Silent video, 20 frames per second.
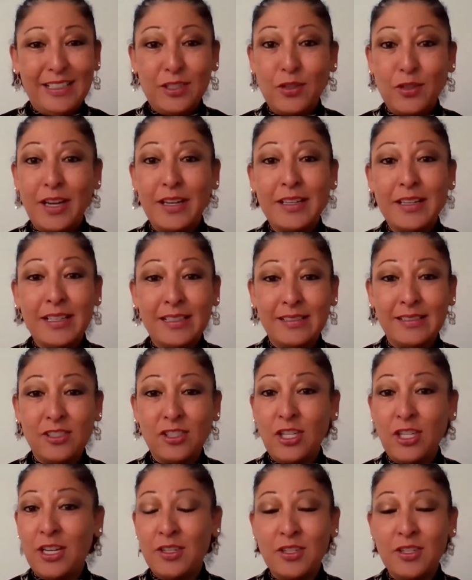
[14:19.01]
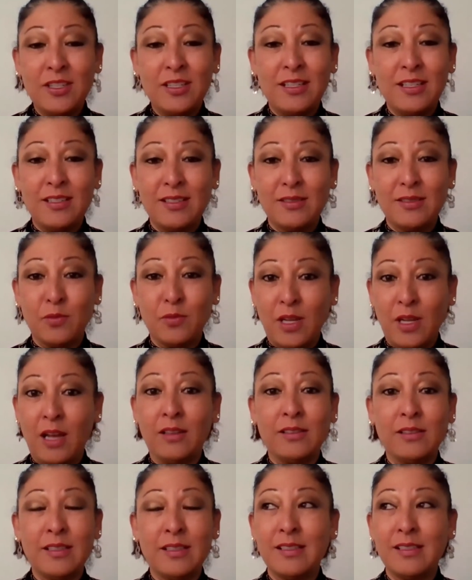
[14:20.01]
trying to change these
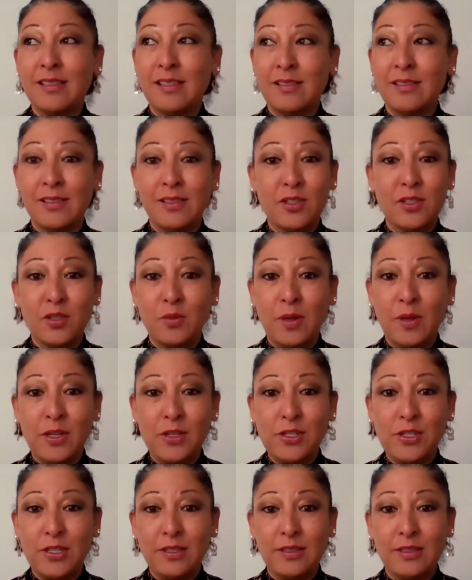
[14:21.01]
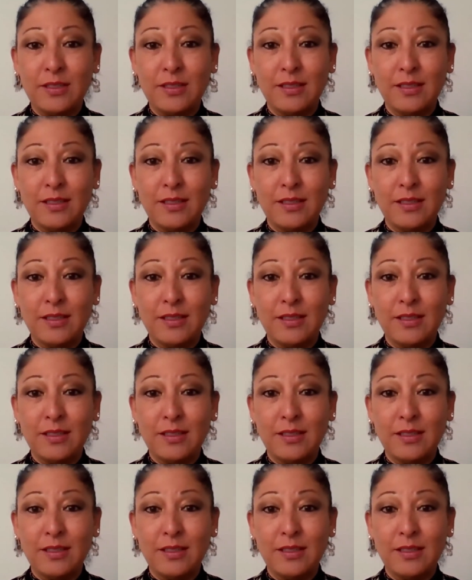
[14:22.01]
realities and situations.